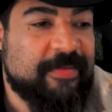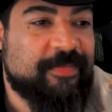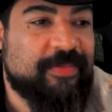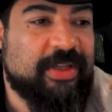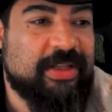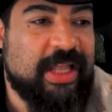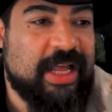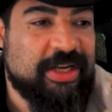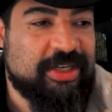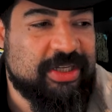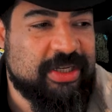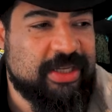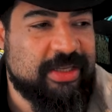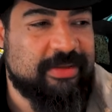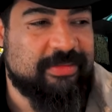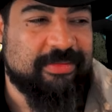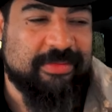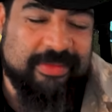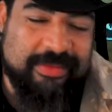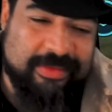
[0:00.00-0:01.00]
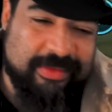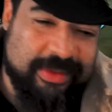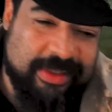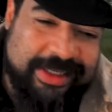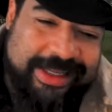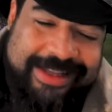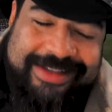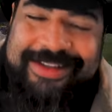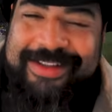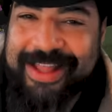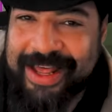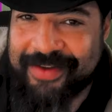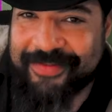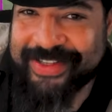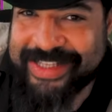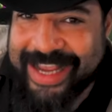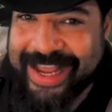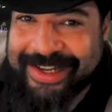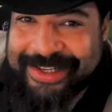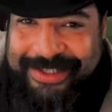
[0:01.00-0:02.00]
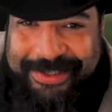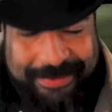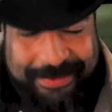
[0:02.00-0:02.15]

Delaja gets a lot of attacks,